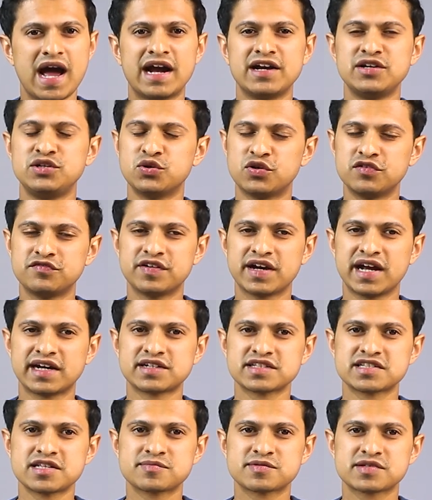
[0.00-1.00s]
and don't
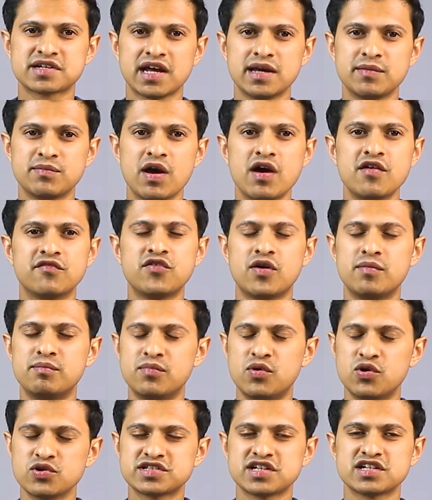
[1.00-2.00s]
forget to subscribe for
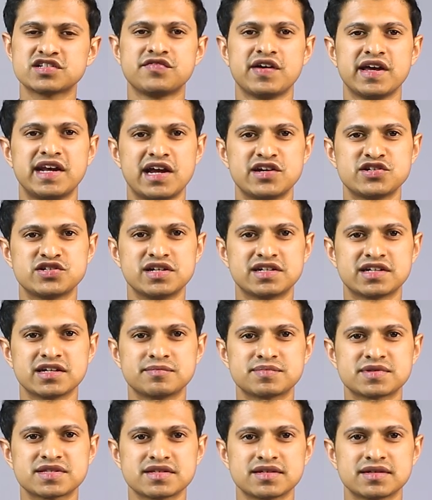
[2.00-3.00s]
more such financial
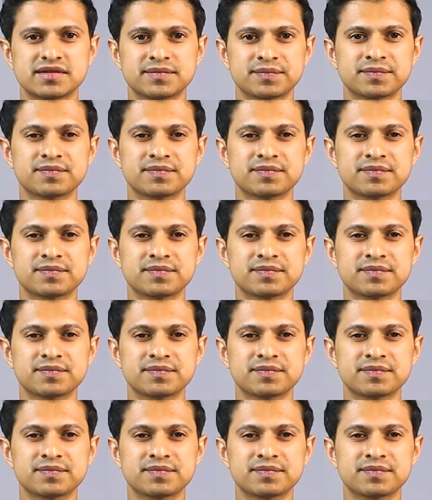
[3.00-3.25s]
tips.